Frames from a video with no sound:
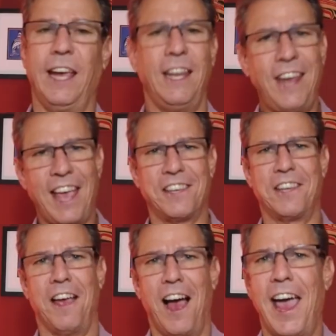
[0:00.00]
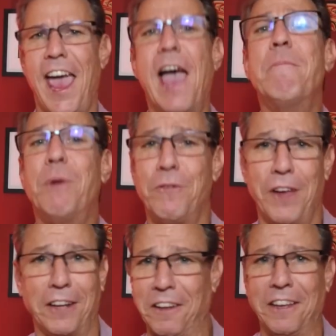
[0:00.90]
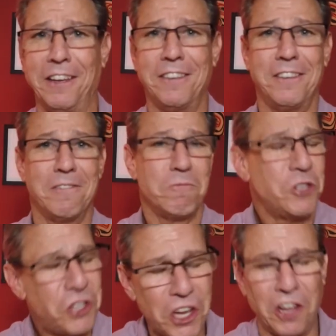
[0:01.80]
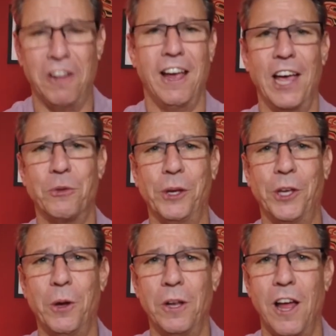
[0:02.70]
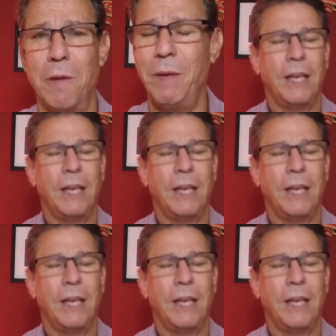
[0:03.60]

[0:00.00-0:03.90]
And yes, I am perfecting these still as we go along,